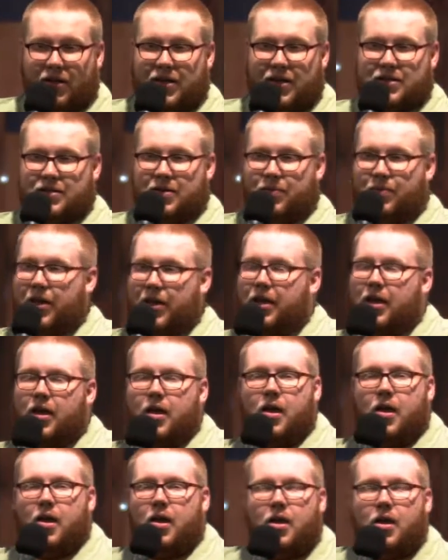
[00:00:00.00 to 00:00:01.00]
Because I'm like,
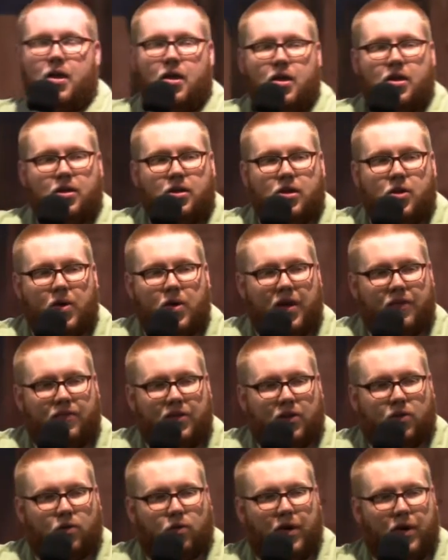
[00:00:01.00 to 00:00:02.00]
you have
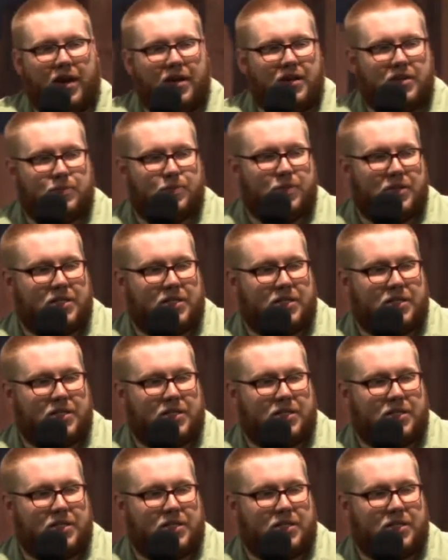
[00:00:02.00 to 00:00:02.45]
the greatest